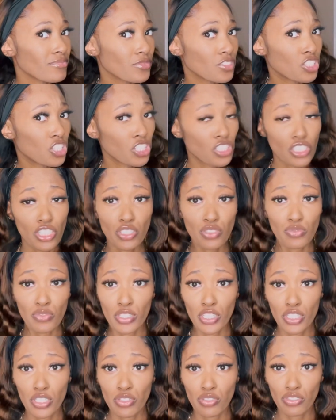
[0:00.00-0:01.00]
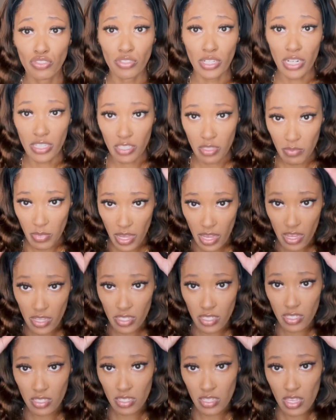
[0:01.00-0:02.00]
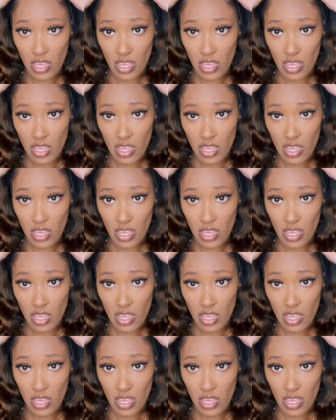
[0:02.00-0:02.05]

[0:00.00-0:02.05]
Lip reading: this looks really cute straight out the box.